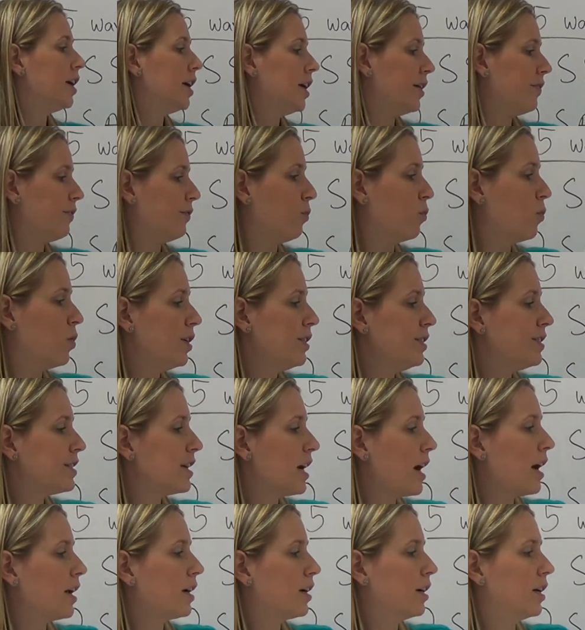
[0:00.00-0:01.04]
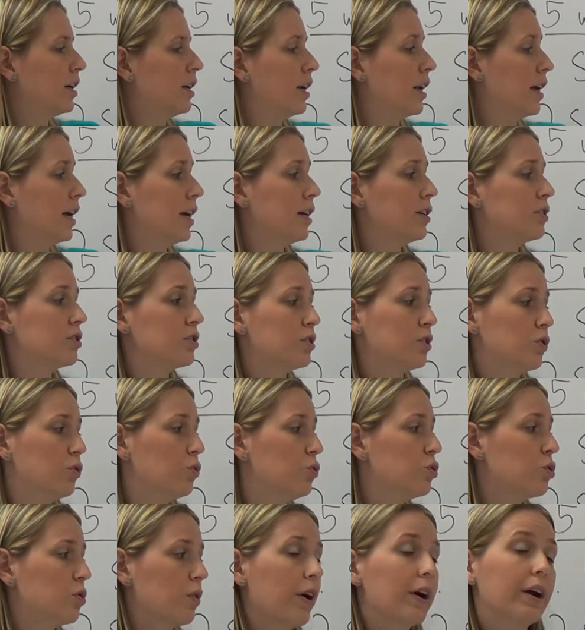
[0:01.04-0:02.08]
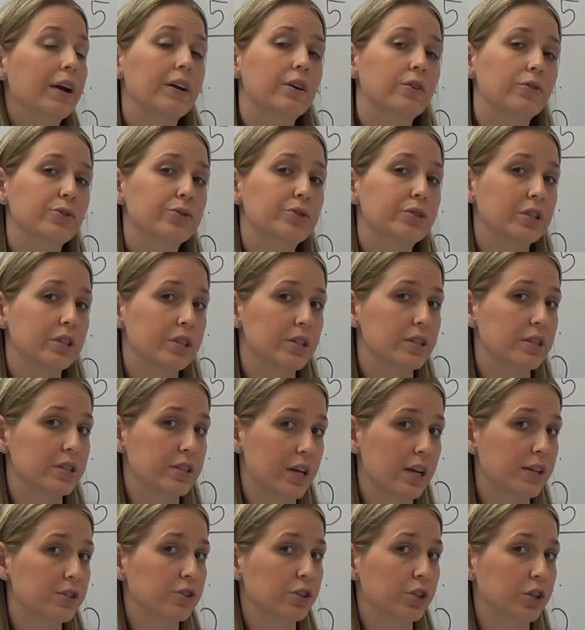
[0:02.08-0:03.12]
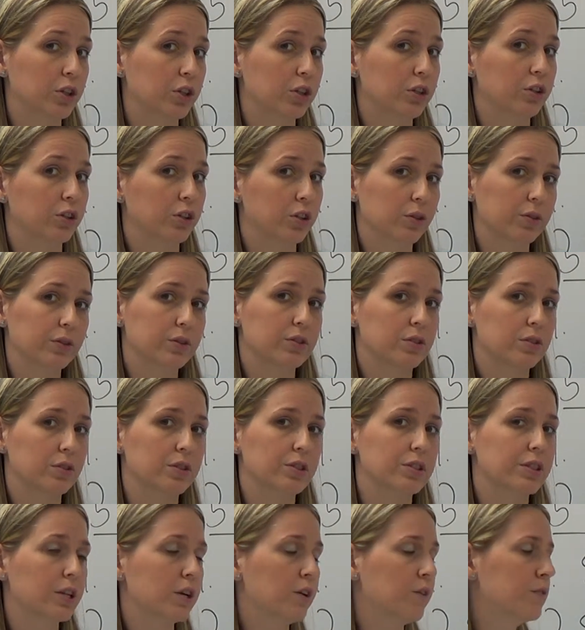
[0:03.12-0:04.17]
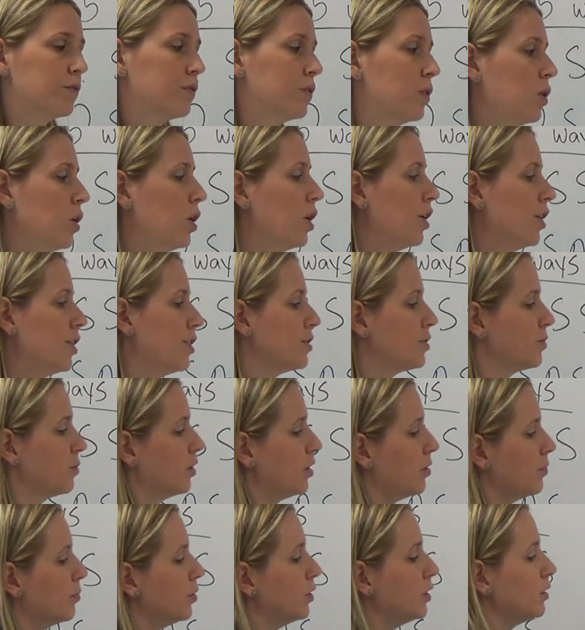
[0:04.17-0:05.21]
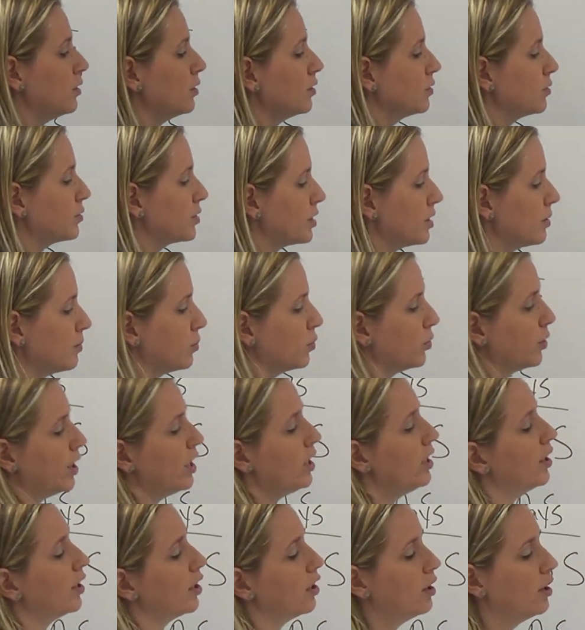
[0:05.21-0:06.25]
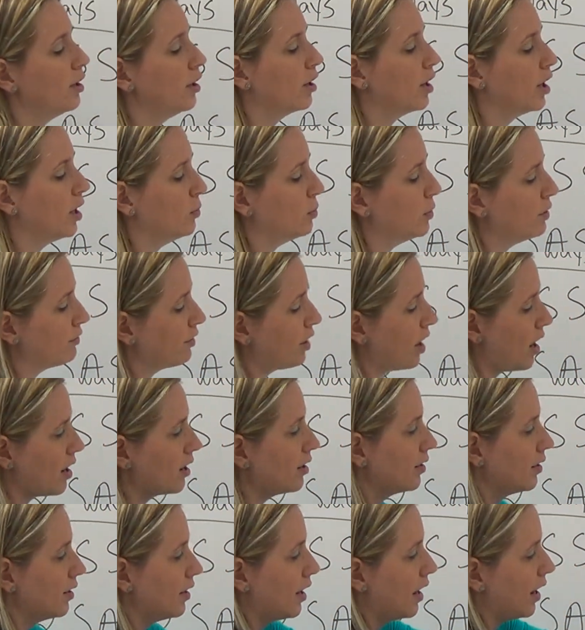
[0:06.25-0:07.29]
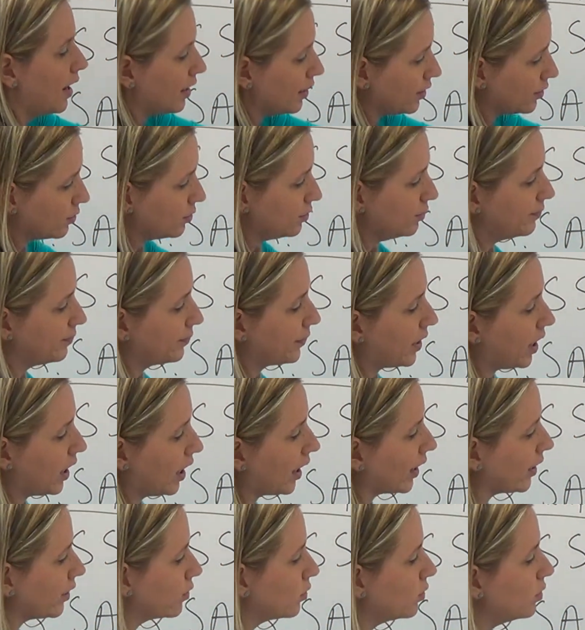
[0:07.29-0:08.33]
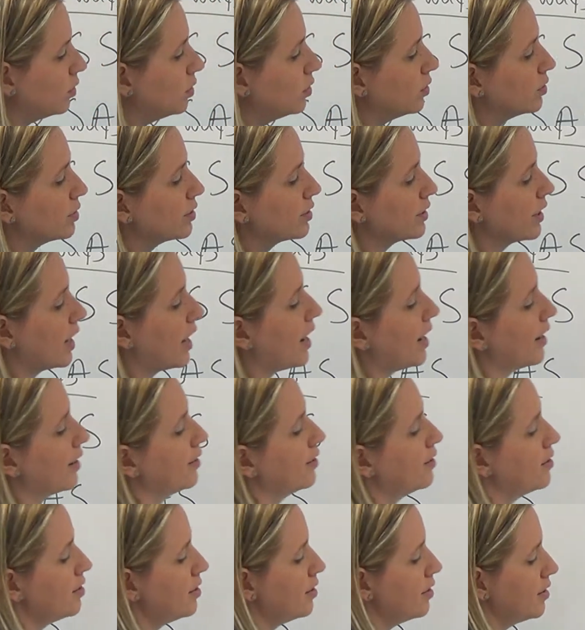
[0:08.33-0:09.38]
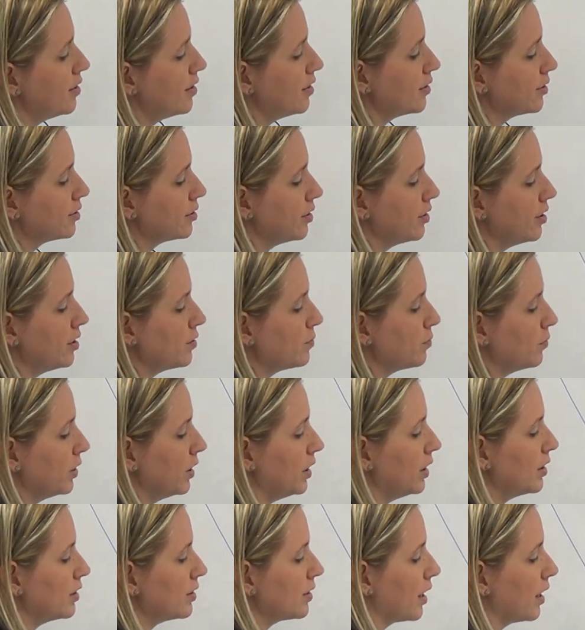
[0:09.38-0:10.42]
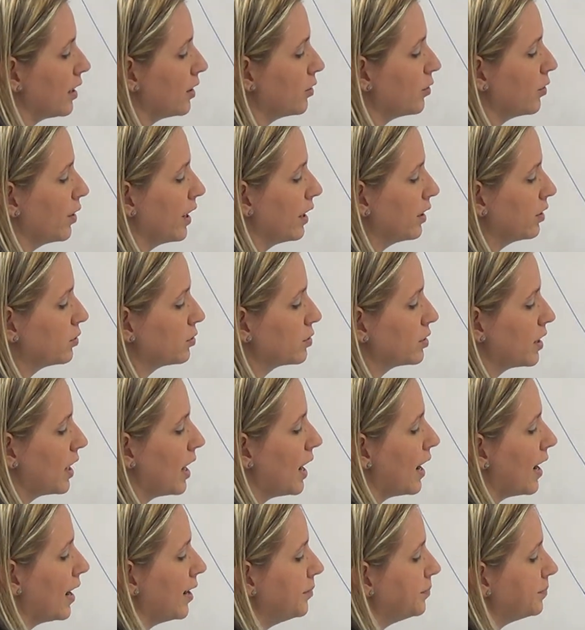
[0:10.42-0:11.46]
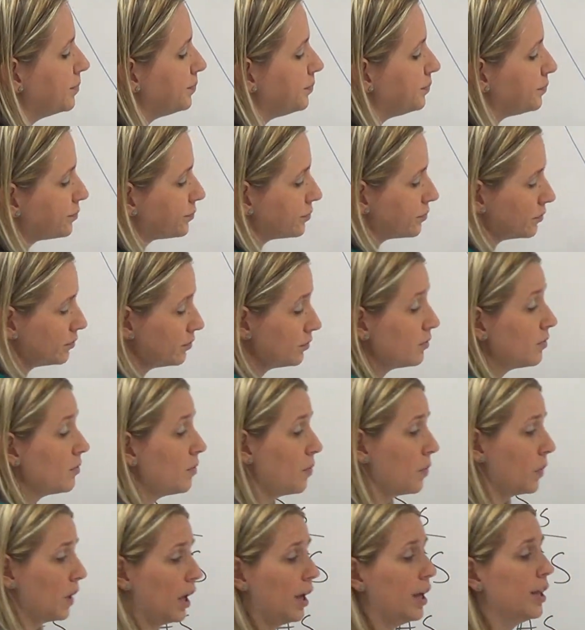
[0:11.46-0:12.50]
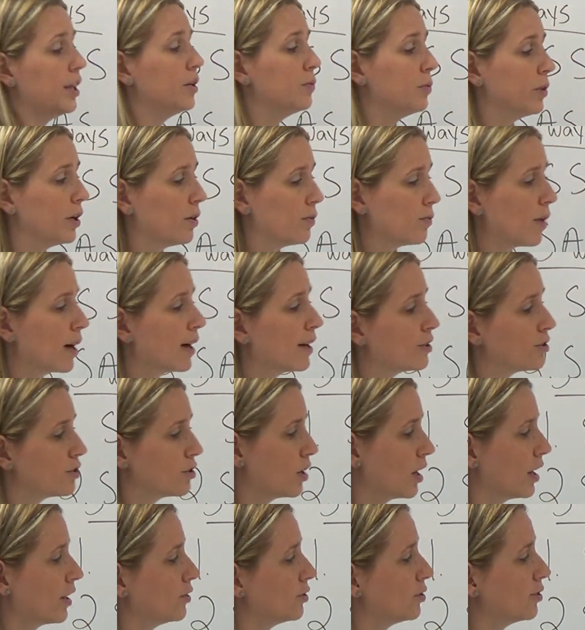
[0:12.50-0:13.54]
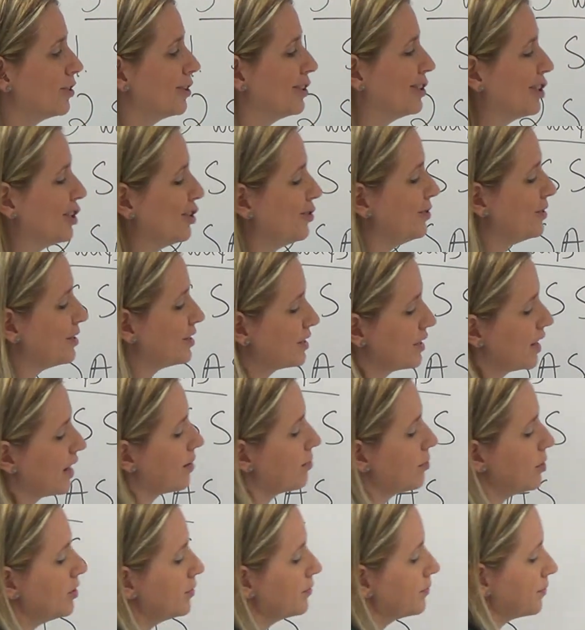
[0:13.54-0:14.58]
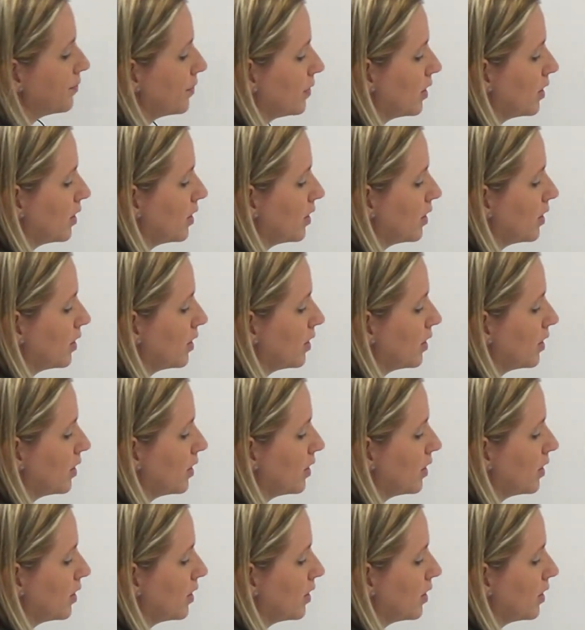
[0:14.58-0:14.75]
if one side connects 2 triangles, this is actually congruent to itself. So we can put a little symbol here, and we've got angle, angle, side. So this one is angle, angle, side. And then we can write a triangle congruent statement.